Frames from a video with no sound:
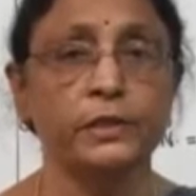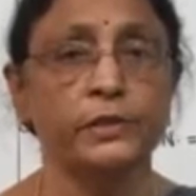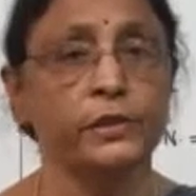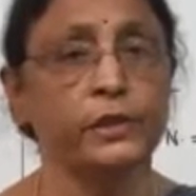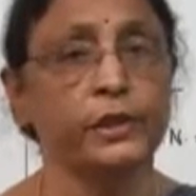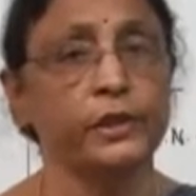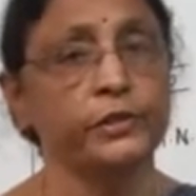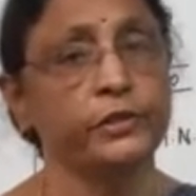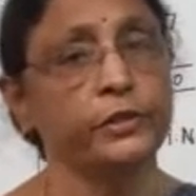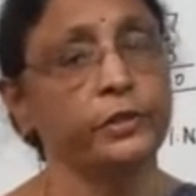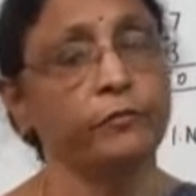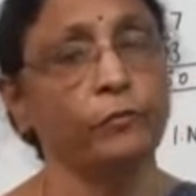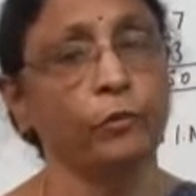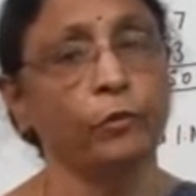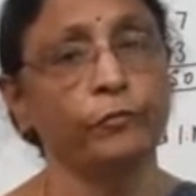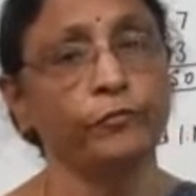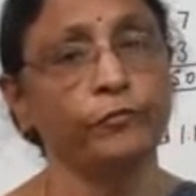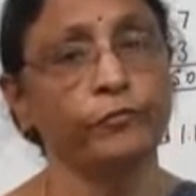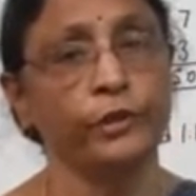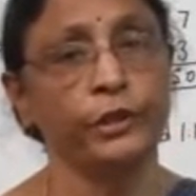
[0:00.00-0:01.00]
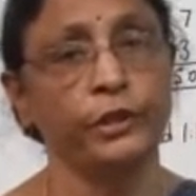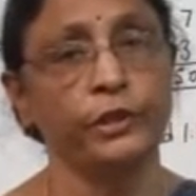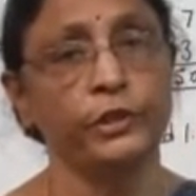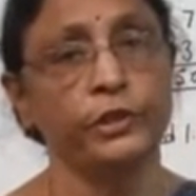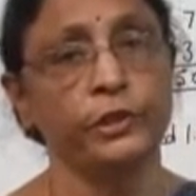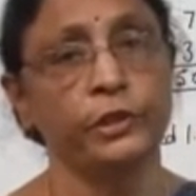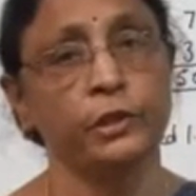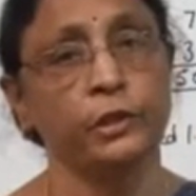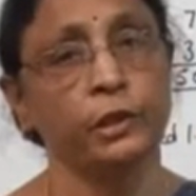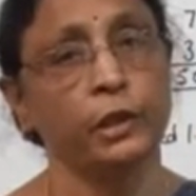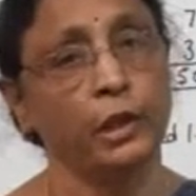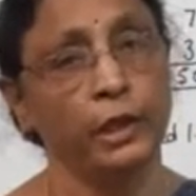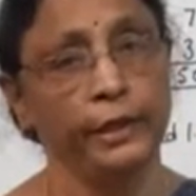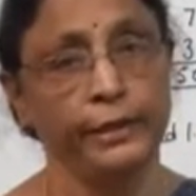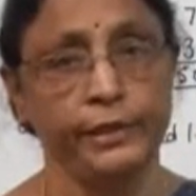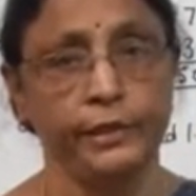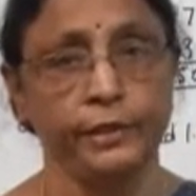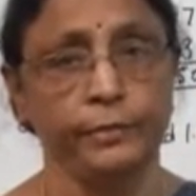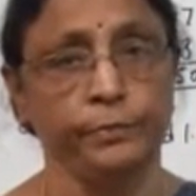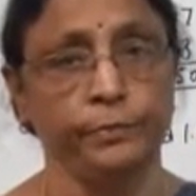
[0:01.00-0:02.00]
relative of each
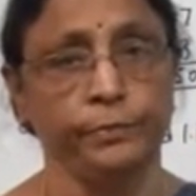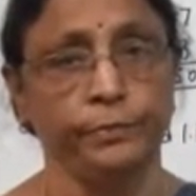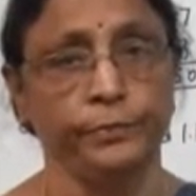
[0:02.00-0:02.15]
item.